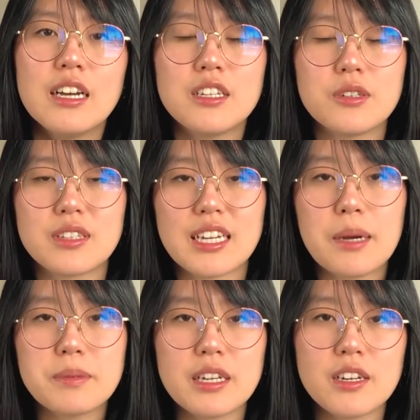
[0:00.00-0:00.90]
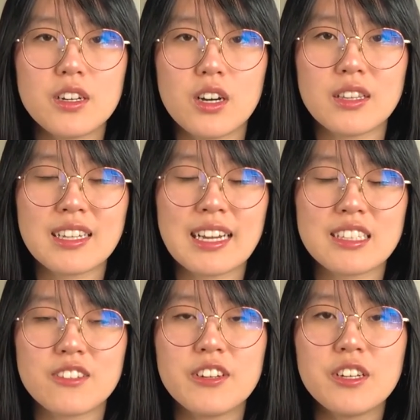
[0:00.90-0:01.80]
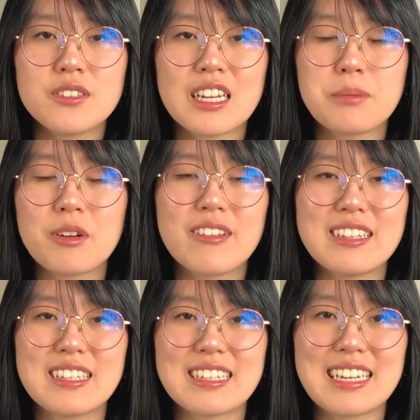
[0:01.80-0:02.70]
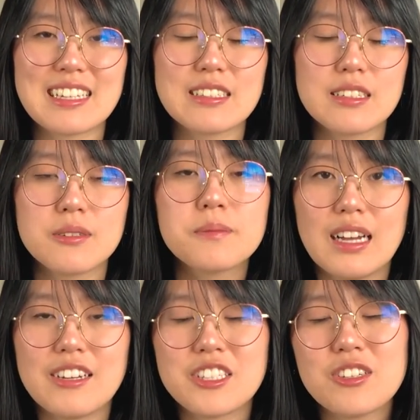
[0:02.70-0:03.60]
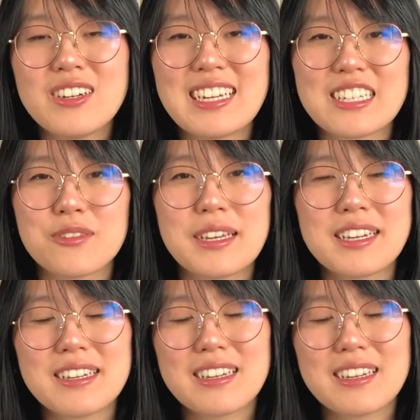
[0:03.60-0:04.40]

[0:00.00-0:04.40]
to stay updated on the kinds of videos that I'll be releasing next. I'll see you all next week.